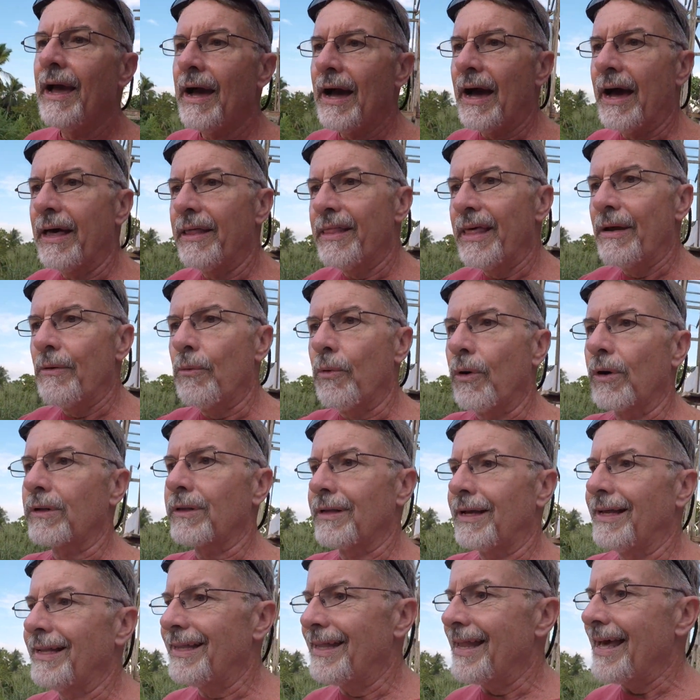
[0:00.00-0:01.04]
They worked
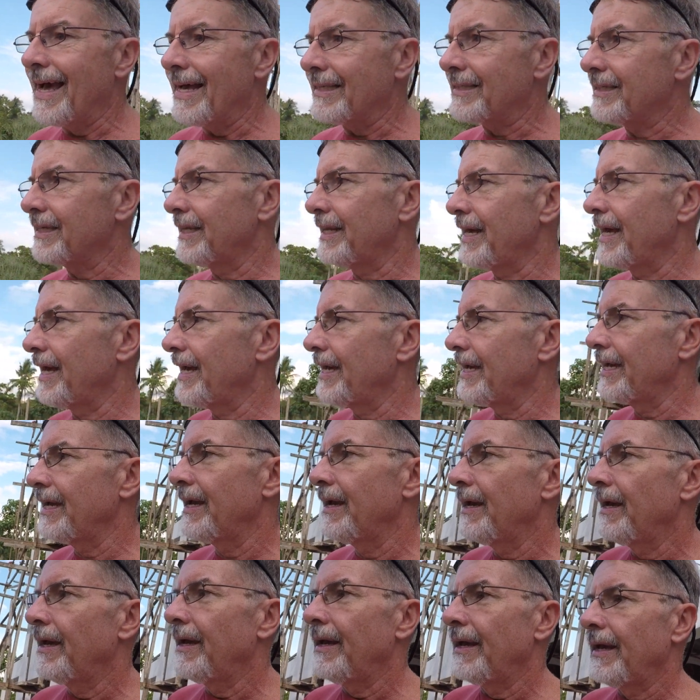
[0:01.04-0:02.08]
on that today,
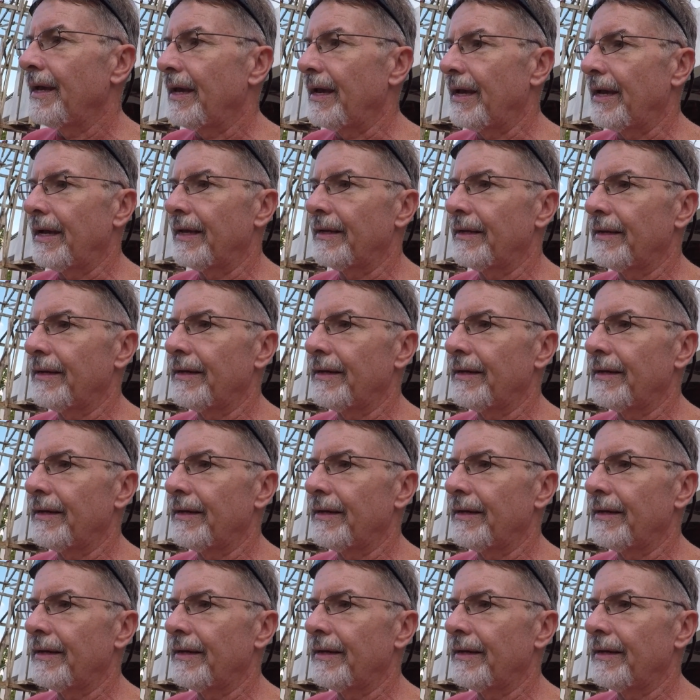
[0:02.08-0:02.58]
and